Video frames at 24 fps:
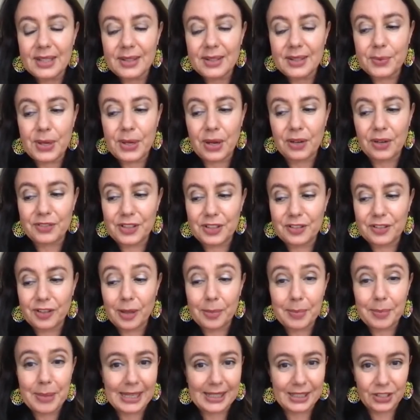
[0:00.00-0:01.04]
often
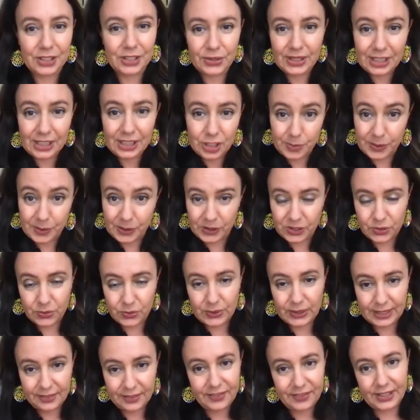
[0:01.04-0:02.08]
fall back into English because
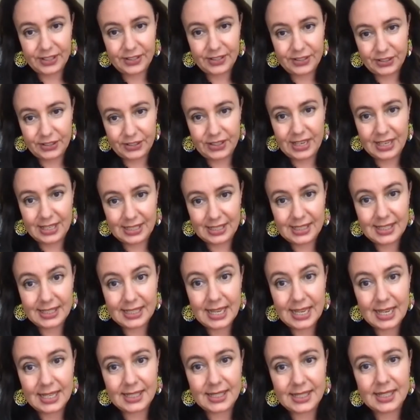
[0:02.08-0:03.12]
we live here in the United
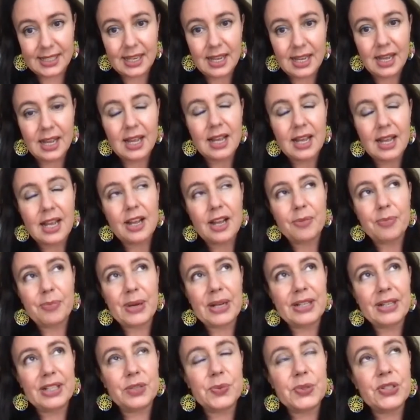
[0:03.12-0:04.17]
States.
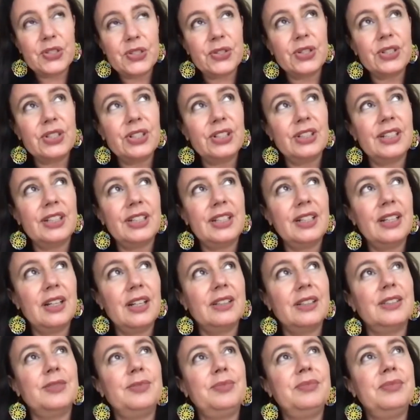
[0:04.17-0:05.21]
But it was certainly
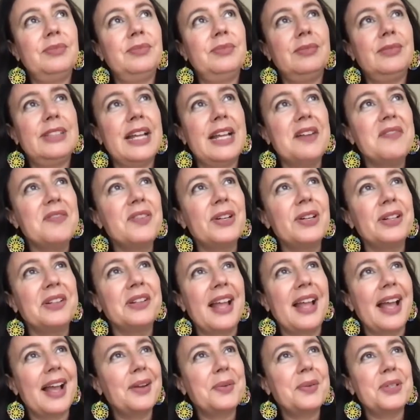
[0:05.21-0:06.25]
never a
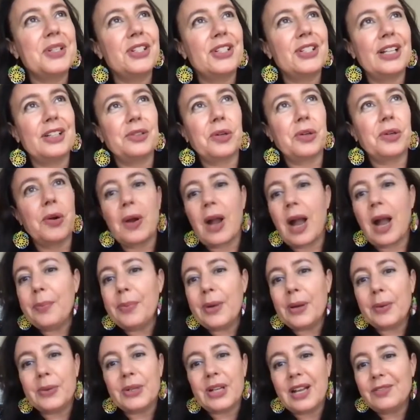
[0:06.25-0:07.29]
language that growing up
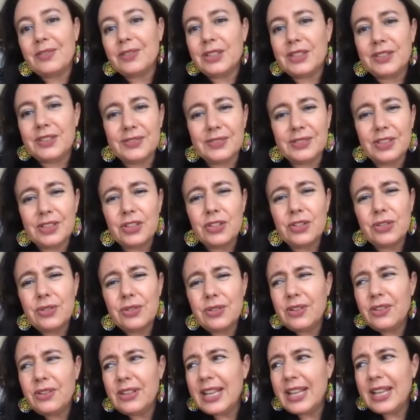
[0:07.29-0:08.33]
I would ever even
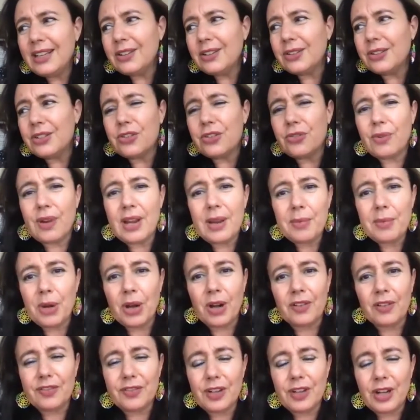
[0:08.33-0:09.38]
think or dream
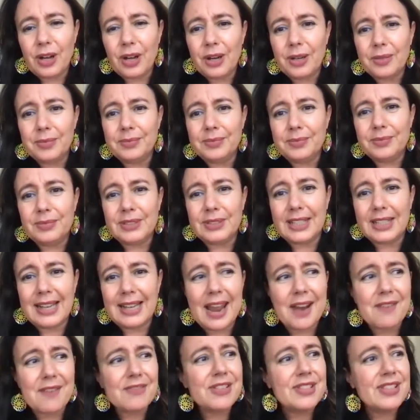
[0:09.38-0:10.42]
of, that
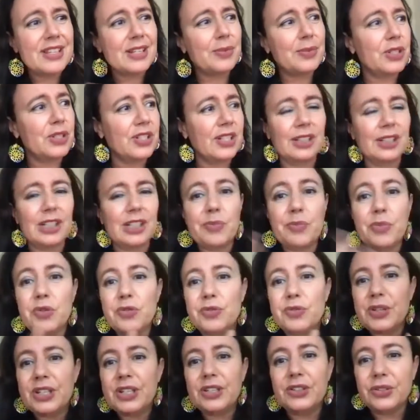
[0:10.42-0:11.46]
everything would suddenly
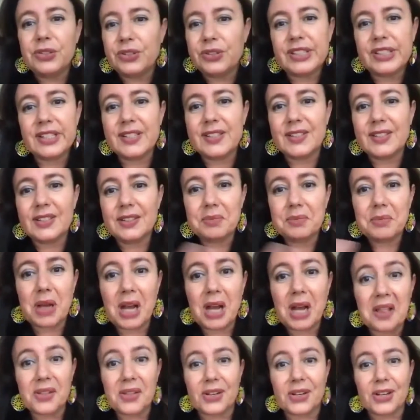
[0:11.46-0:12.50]
move into this
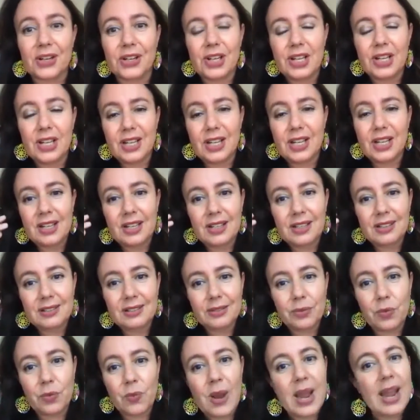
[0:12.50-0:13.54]
other
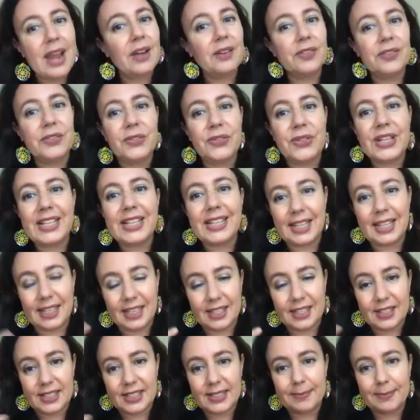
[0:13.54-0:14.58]
way of thinking
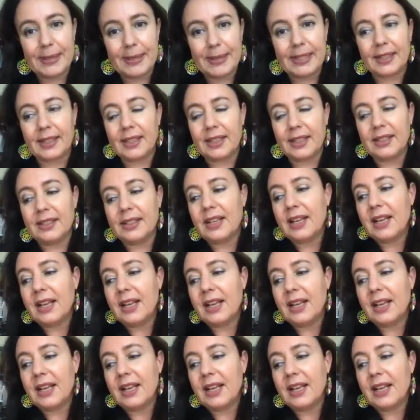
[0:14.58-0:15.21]
and speaking. And